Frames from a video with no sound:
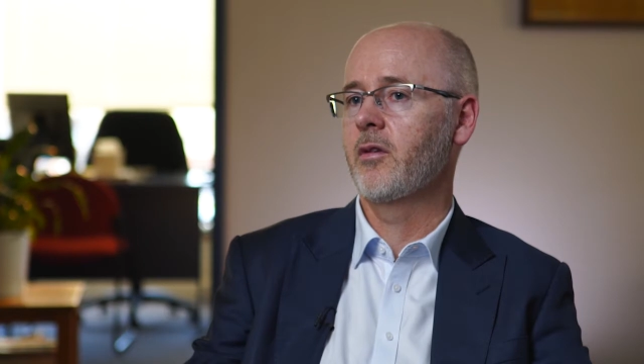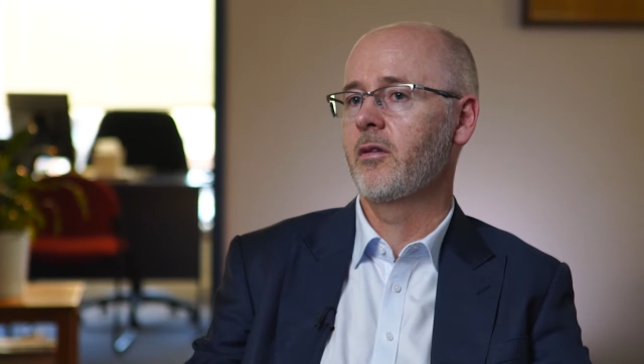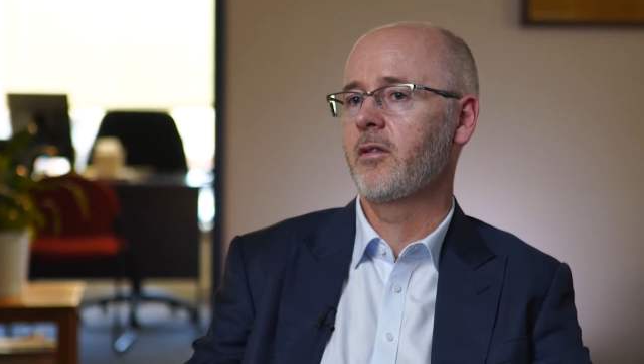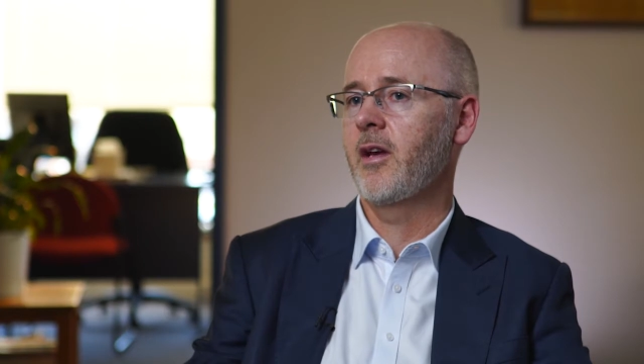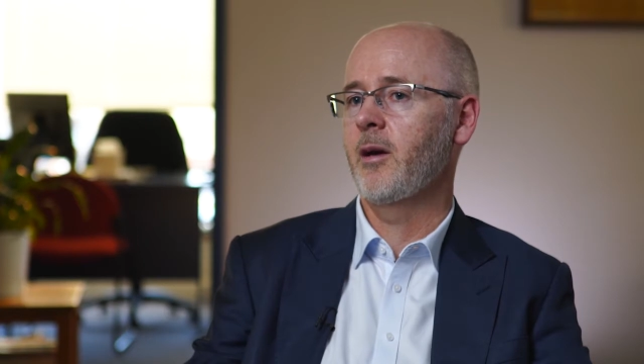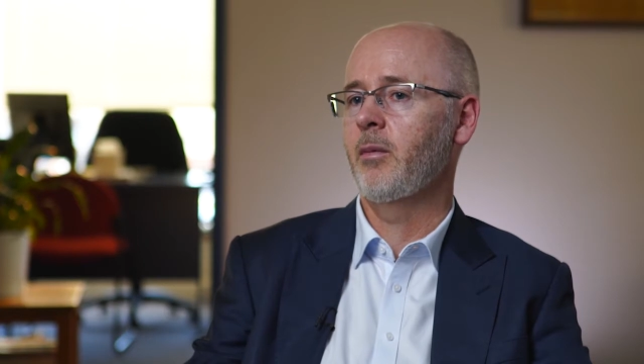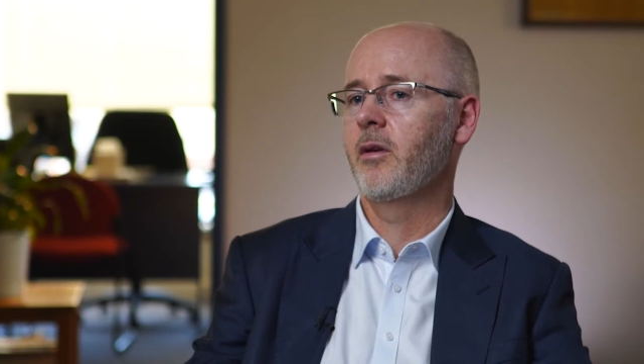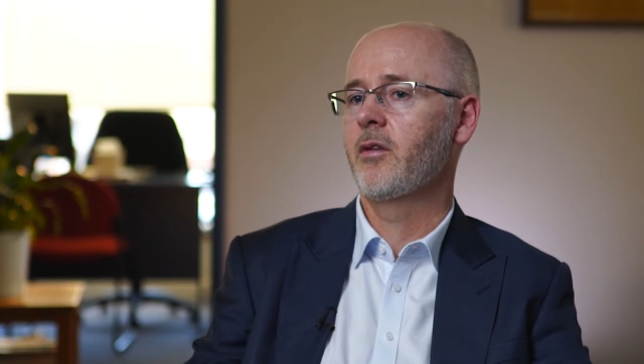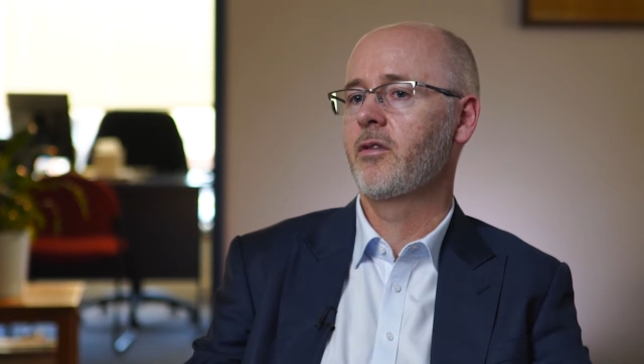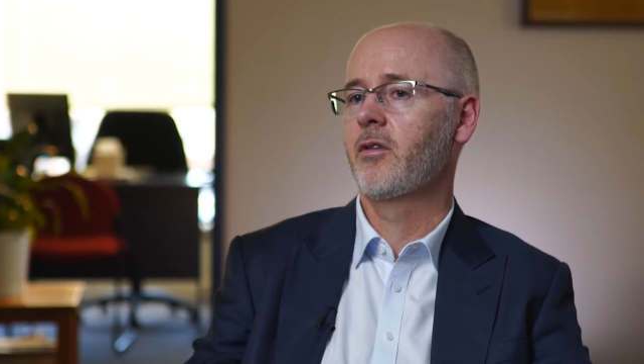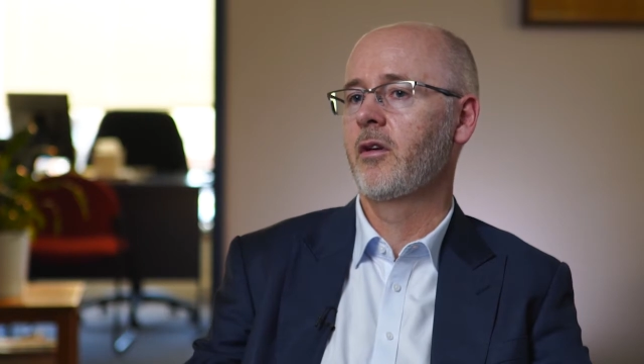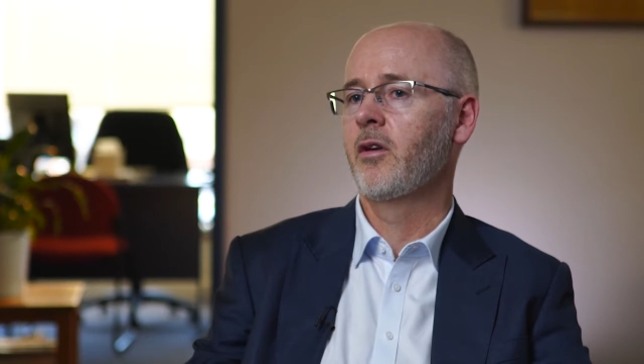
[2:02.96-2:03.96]
the
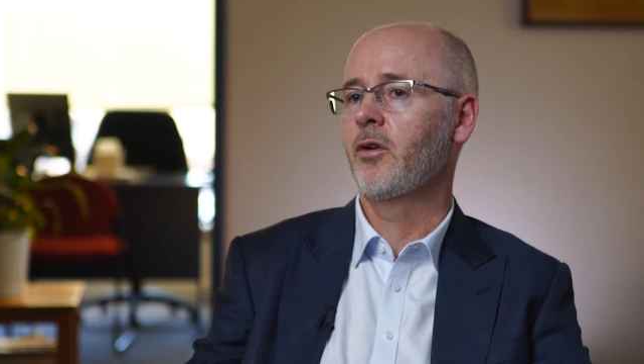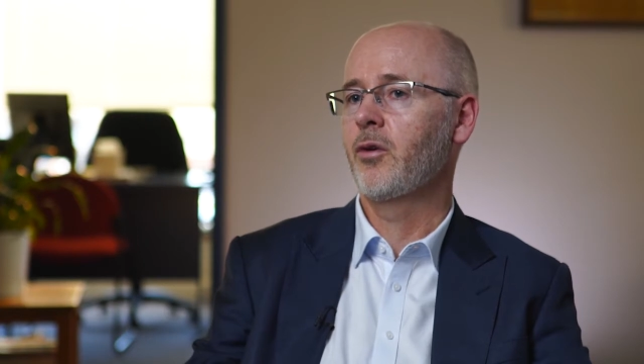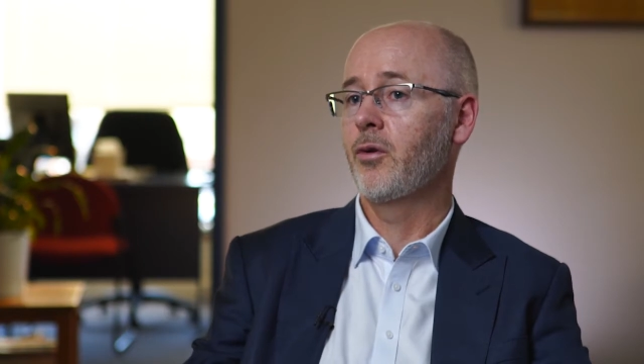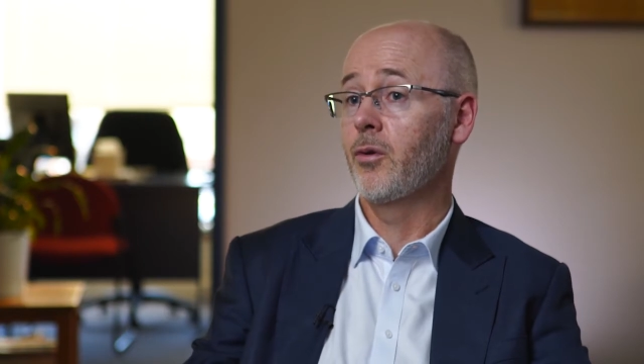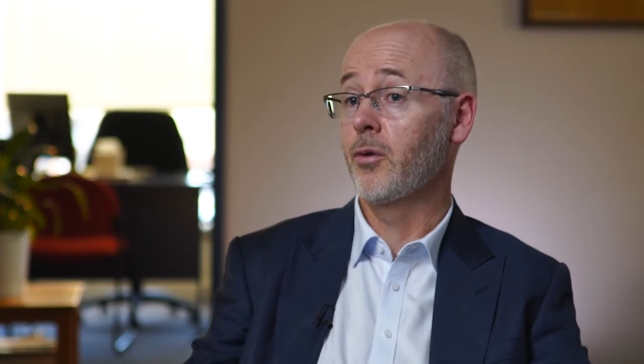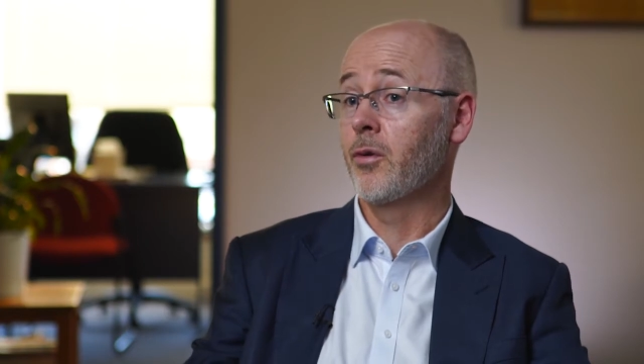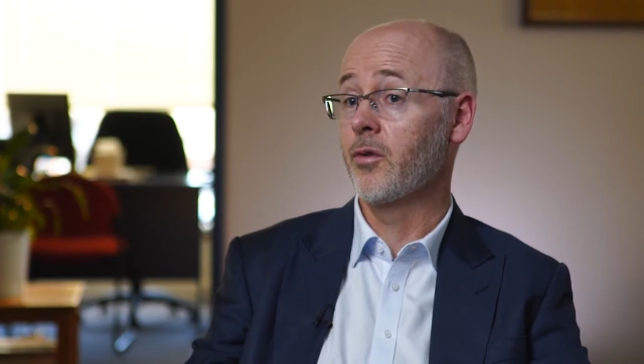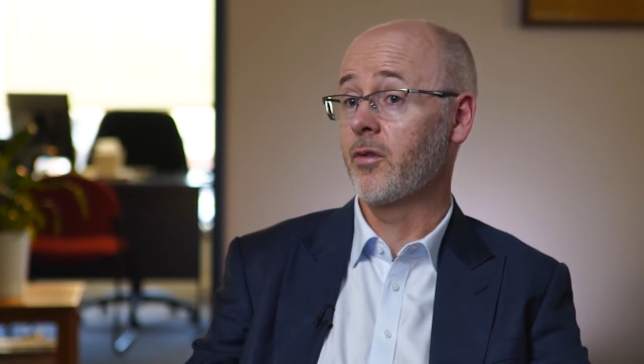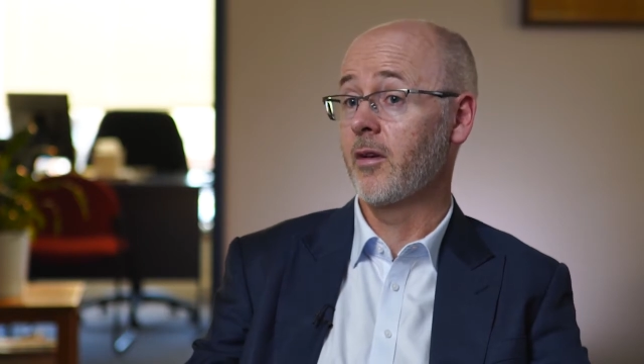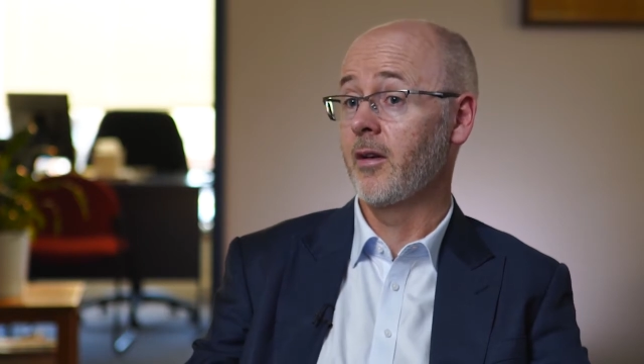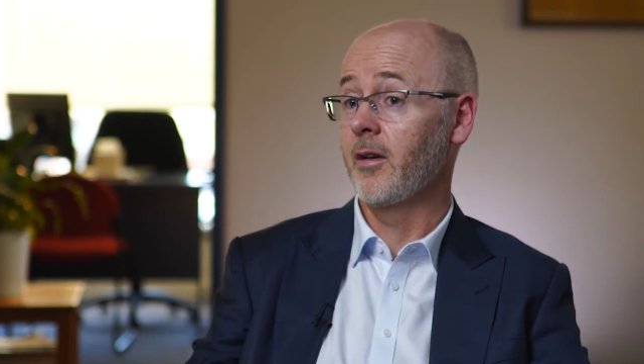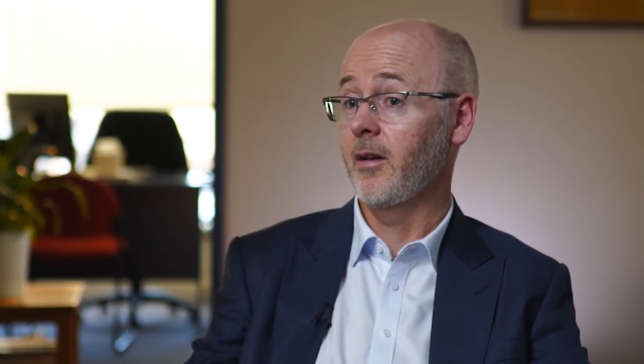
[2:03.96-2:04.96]
tablets cause